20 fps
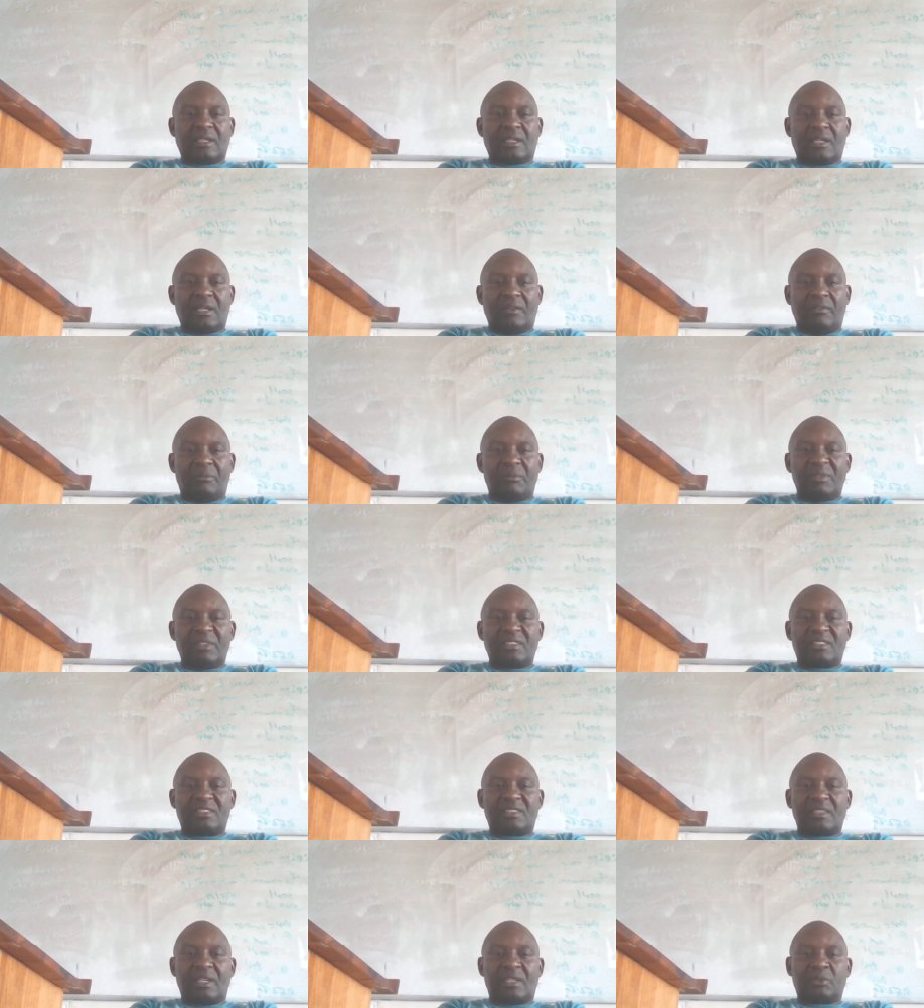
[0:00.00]

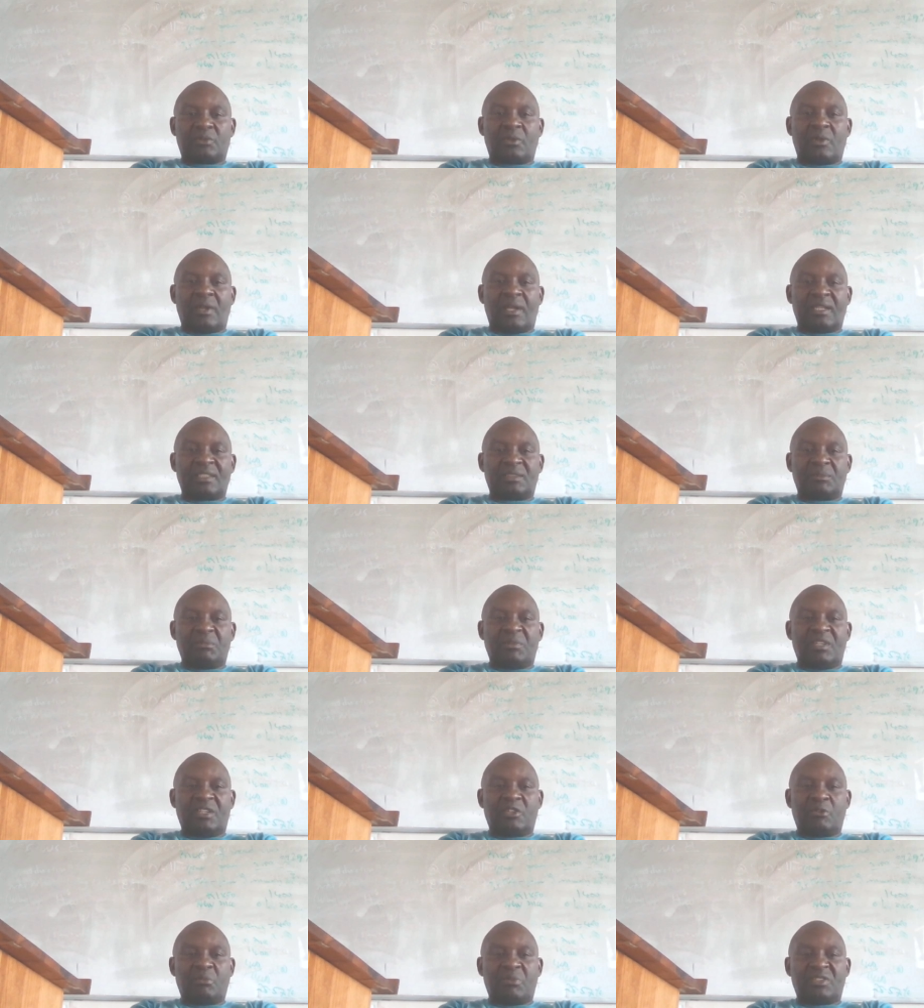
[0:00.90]
Governments, as well as
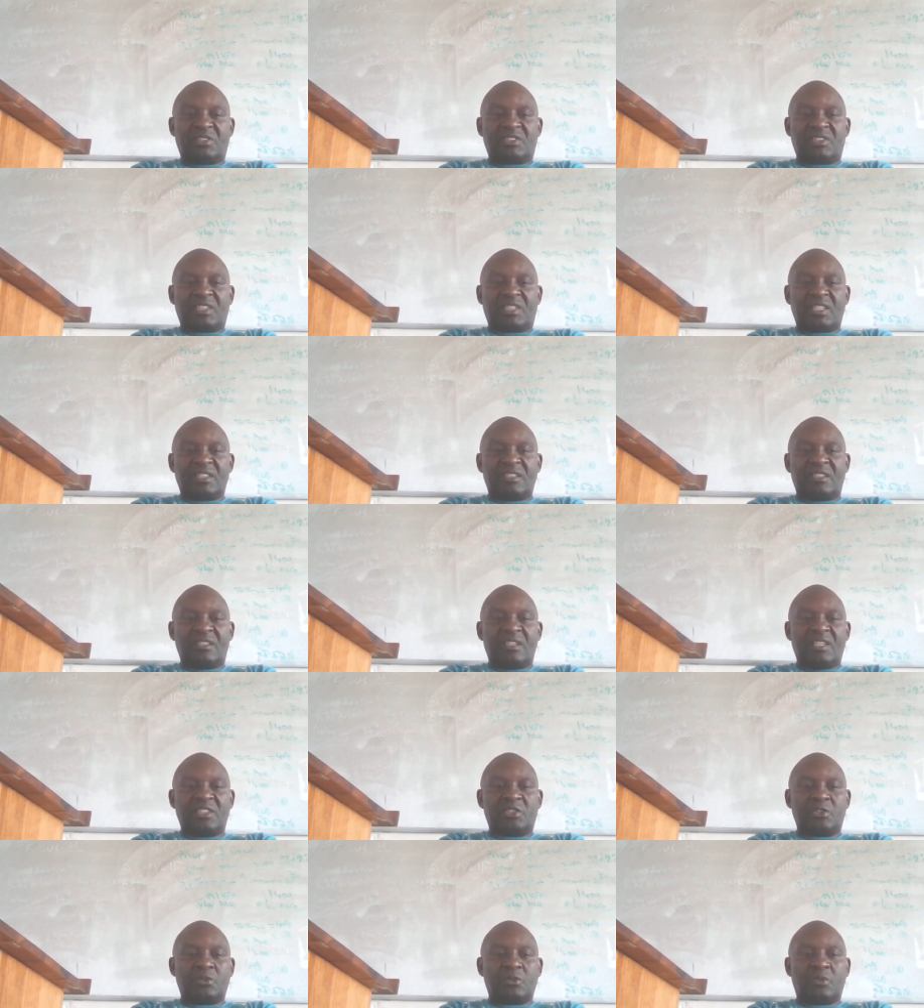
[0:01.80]
many domestic and
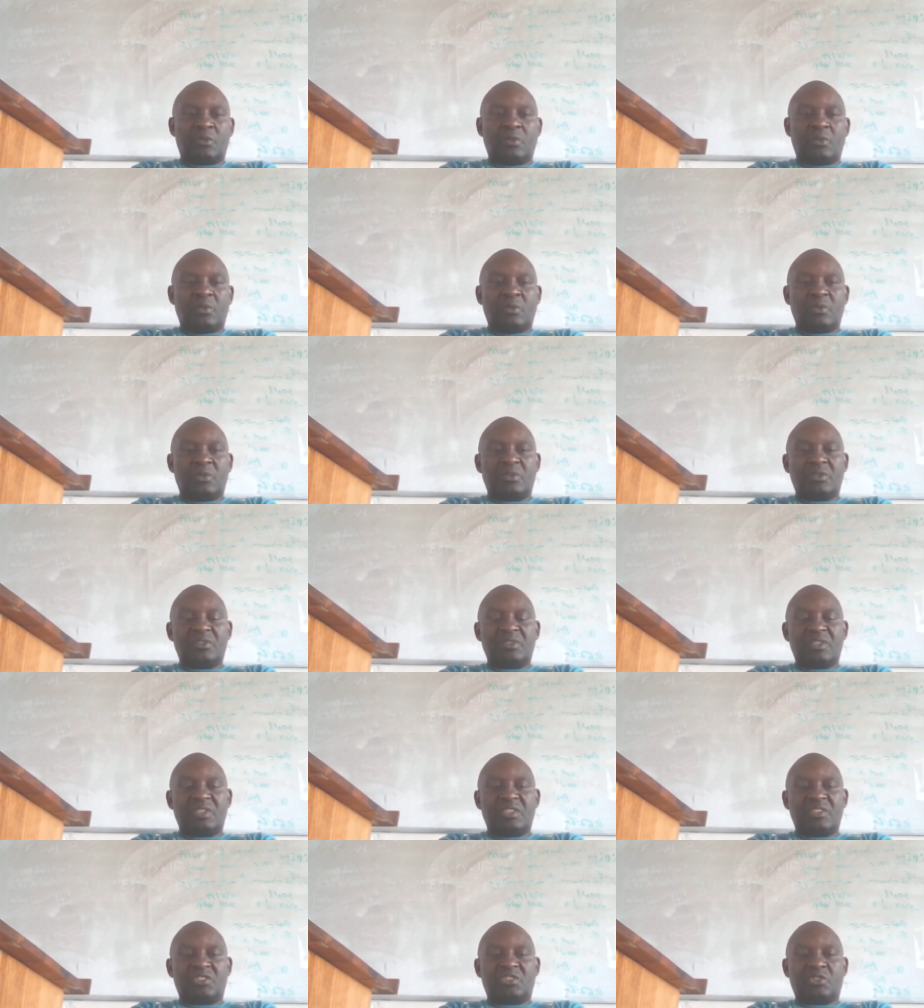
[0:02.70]
international
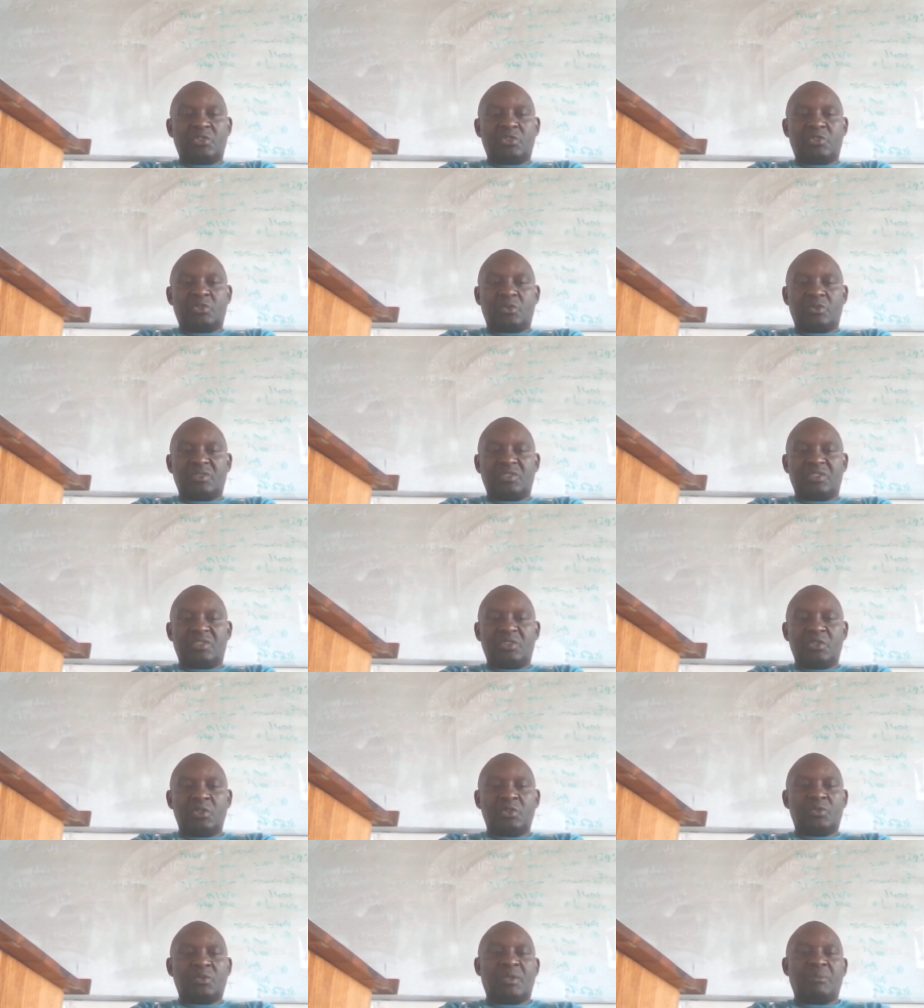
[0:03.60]
institutions,
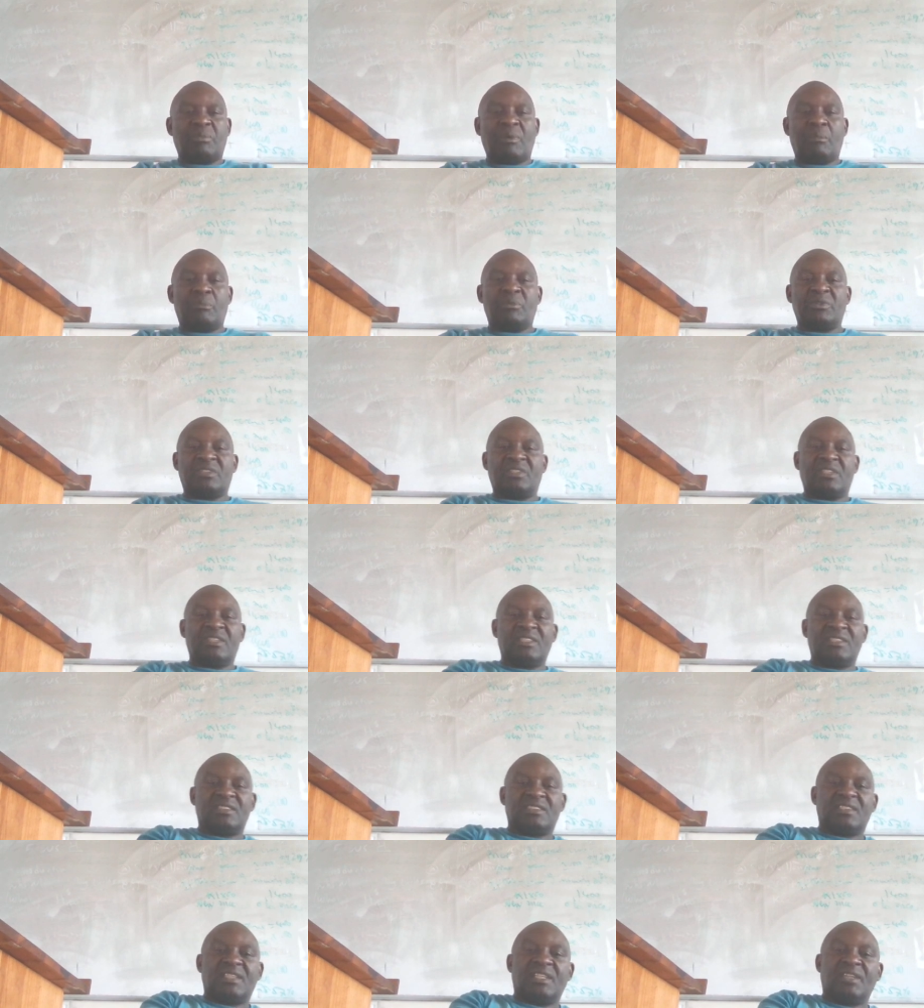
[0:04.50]
usually publish
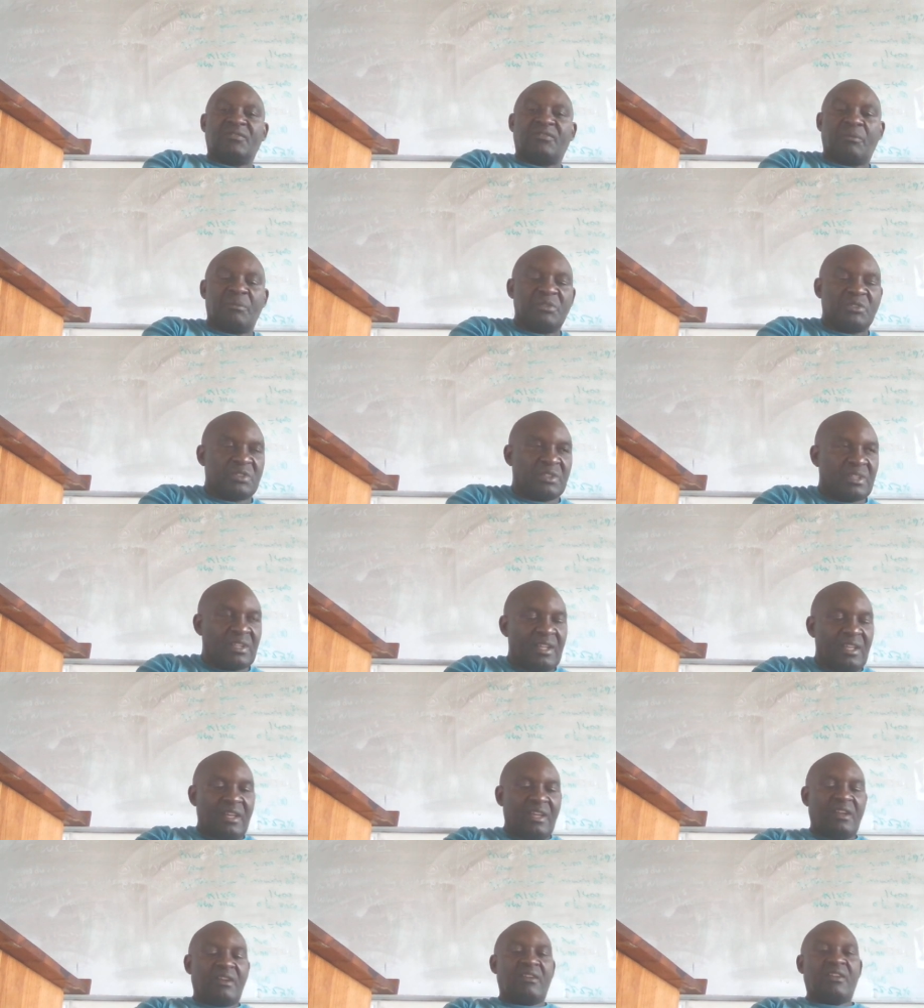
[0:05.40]
this information
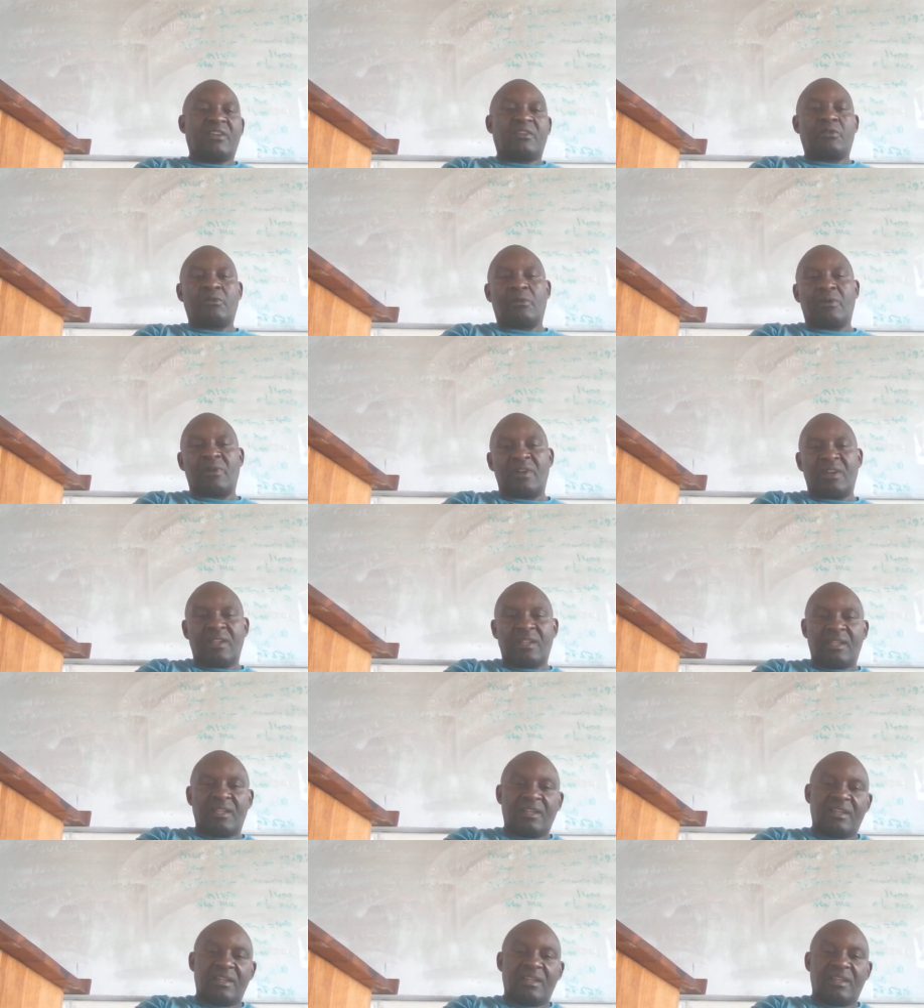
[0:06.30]
regularly.